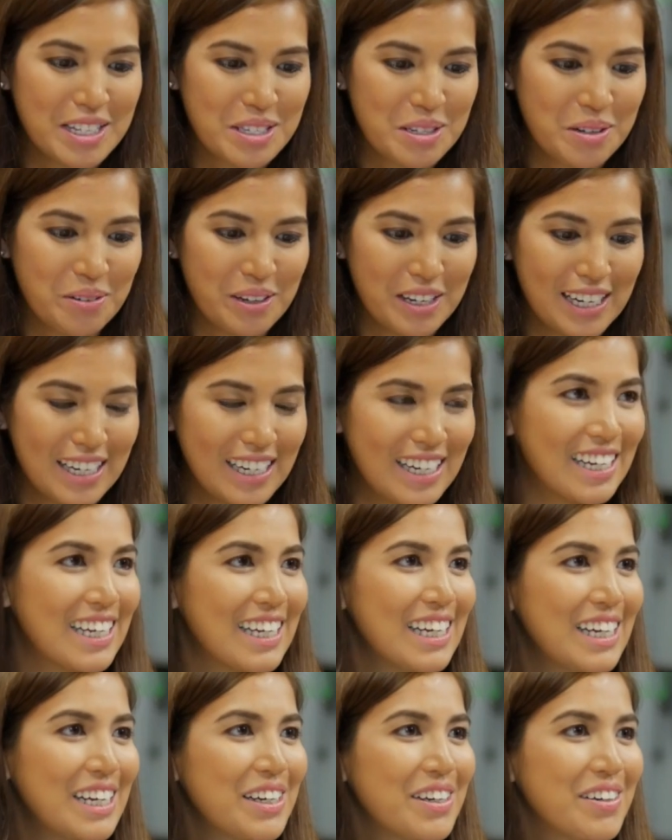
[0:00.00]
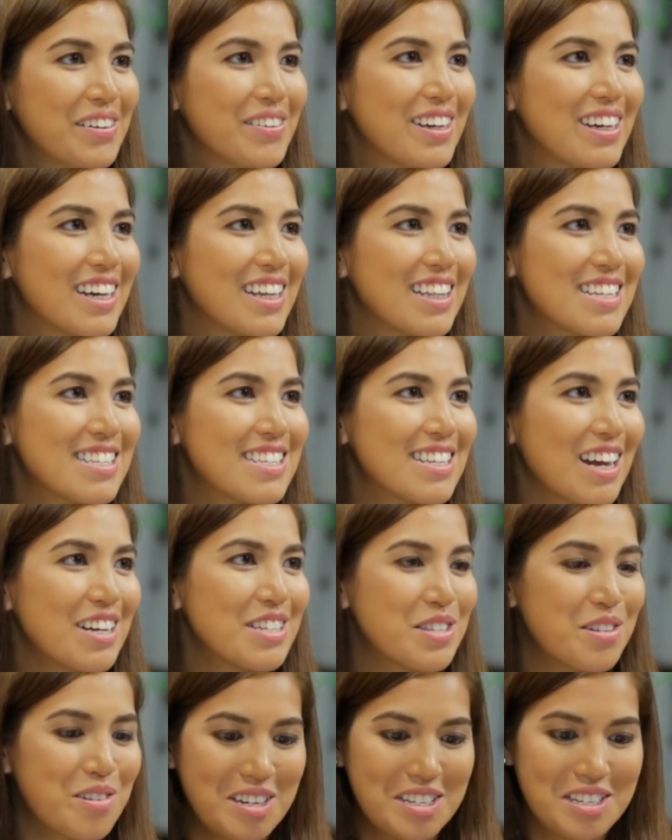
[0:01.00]
we can we can discuss
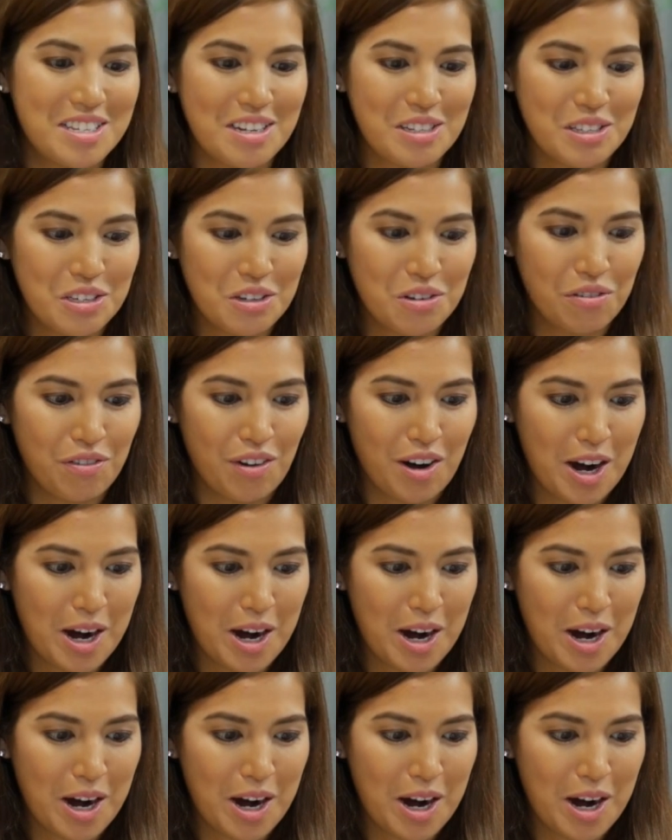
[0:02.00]
the results so far?